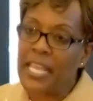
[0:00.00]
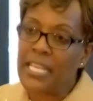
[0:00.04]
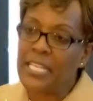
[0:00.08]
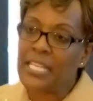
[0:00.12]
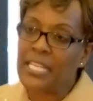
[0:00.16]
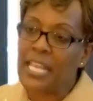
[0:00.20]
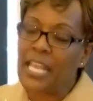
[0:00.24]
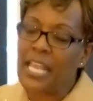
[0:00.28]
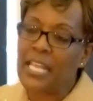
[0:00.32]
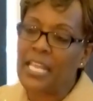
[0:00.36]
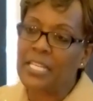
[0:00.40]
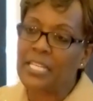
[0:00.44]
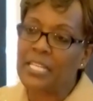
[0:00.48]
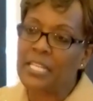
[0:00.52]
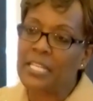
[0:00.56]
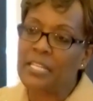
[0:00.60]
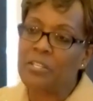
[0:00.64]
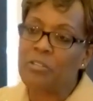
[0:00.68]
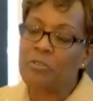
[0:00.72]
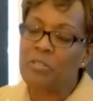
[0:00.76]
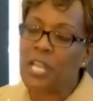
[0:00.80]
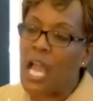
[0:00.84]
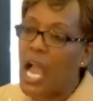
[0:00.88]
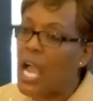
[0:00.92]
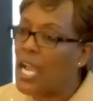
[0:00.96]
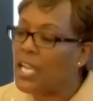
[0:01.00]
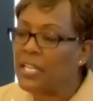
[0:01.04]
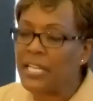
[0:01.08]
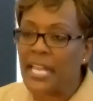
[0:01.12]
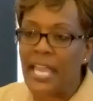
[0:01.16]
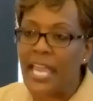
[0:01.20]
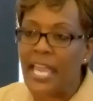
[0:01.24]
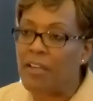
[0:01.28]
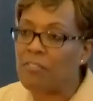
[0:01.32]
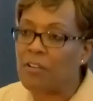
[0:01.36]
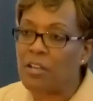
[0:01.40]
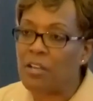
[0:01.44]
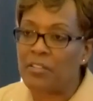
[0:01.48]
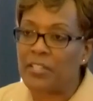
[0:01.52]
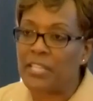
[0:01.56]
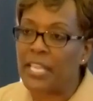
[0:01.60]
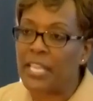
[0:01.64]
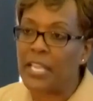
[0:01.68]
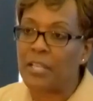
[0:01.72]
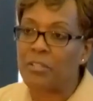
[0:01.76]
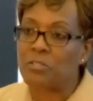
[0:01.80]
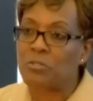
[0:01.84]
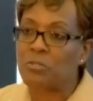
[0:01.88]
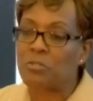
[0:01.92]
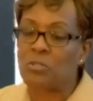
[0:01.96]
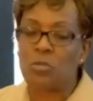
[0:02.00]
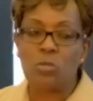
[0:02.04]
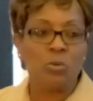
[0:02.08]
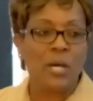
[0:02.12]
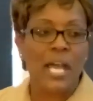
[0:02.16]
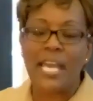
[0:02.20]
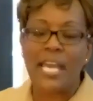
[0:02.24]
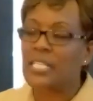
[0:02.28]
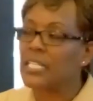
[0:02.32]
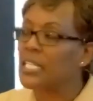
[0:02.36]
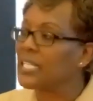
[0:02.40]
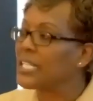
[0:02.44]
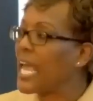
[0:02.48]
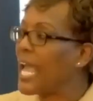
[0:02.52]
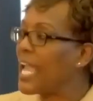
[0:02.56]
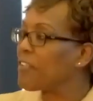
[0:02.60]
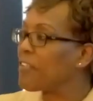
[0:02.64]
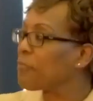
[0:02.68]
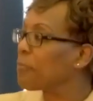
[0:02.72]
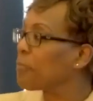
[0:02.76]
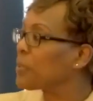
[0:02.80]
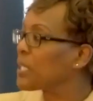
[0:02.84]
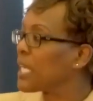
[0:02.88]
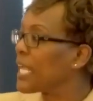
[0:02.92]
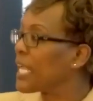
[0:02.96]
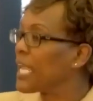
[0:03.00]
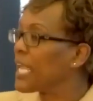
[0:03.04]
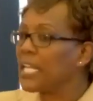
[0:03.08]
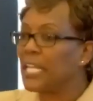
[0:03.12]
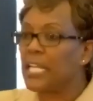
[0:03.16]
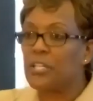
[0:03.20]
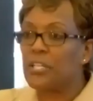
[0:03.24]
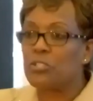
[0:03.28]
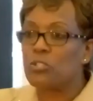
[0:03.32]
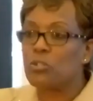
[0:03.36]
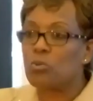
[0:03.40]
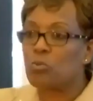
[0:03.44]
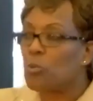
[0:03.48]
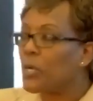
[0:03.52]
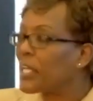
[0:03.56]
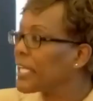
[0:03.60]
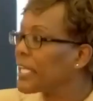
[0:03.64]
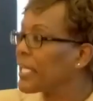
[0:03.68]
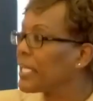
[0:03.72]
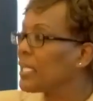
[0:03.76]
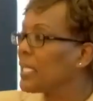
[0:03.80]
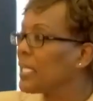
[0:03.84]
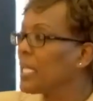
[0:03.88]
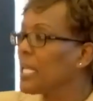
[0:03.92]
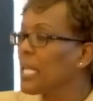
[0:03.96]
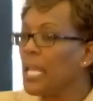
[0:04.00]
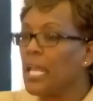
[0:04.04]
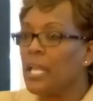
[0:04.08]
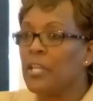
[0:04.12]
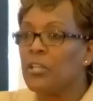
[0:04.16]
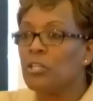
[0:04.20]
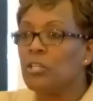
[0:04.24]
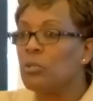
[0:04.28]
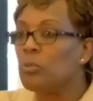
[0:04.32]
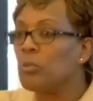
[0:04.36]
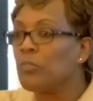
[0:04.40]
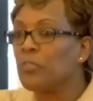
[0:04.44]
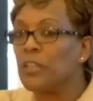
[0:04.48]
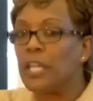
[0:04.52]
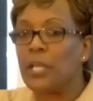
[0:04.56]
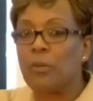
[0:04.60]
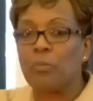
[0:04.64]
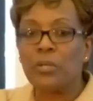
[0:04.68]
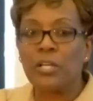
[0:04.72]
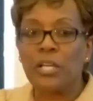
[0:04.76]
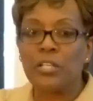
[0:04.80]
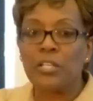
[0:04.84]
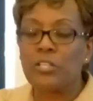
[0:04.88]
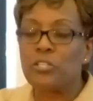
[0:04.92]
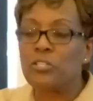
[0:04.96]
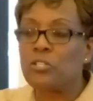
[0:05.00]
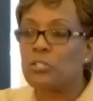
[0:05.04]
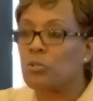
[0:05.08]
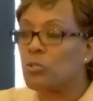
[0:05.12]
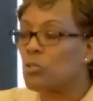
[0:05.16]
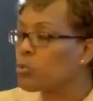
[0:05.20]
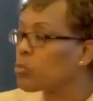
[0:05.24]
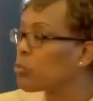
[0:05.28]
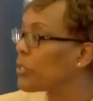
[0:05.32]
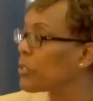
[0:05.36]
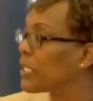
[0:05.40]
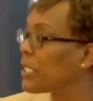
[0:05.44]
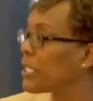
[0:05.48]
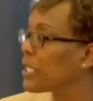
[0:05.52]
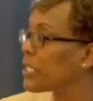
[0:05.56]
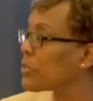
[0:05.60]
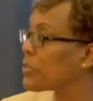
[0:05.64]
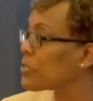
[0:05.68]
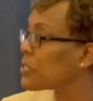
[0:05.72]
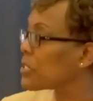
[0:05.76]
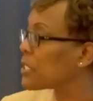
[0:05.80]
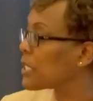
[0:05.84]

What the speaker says: And you're not going to have all the answers. Who had a life plan at 20 and knew what they were going to do 20